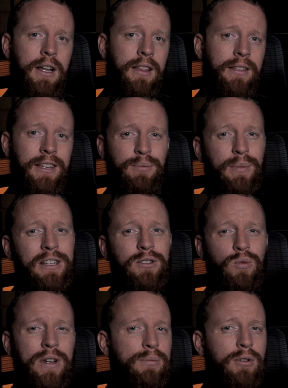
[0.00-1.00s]
This means
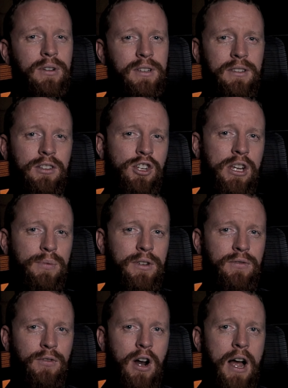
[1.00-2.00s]
Webull is the
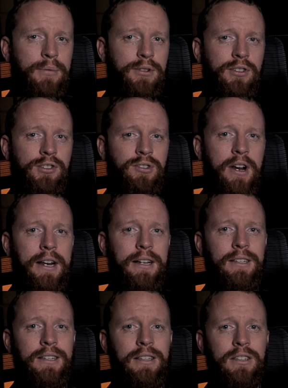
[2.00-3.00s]
cheapest for options
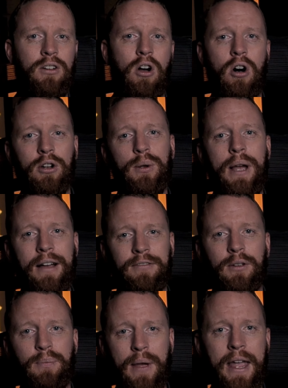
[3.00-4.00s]
trading since all you have
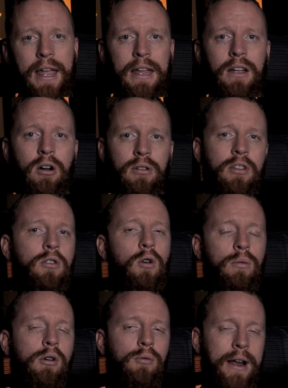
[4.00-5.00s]
to pay are the
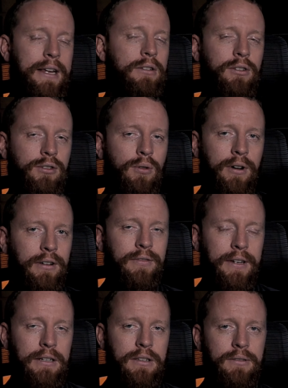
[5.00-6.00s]
normal regulatory
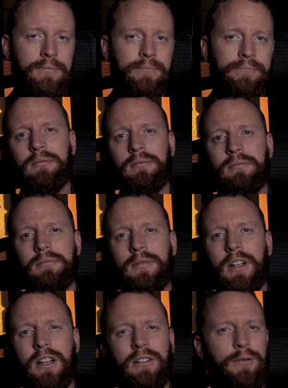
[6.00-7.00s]
fees.
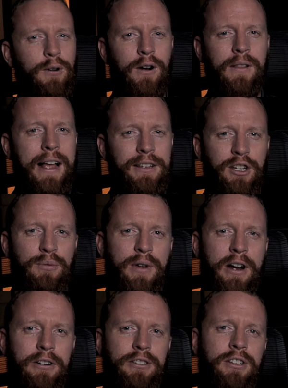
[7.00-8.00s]
For our last
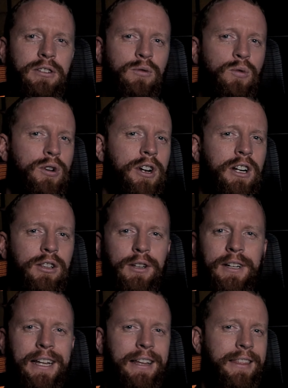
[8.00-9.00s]
comparison, we're going to
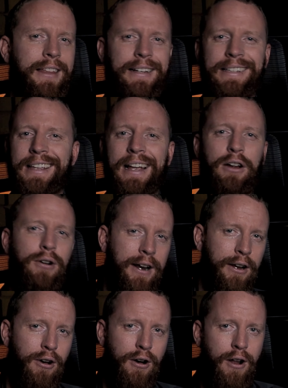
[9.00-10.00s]
look at things like
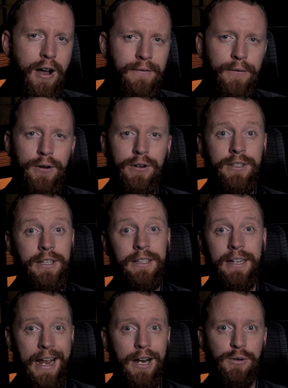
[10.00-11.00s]
credit card offers
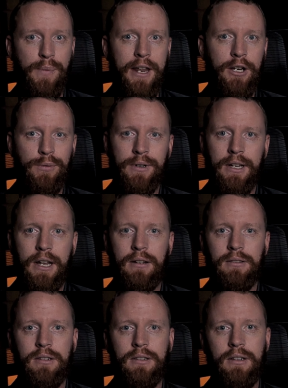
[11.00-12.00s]
and cash management
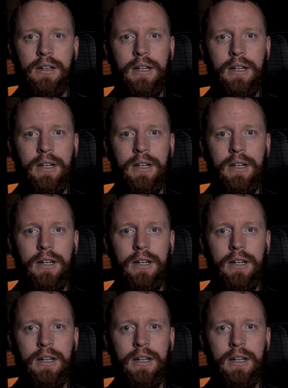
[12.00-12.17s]
accounts.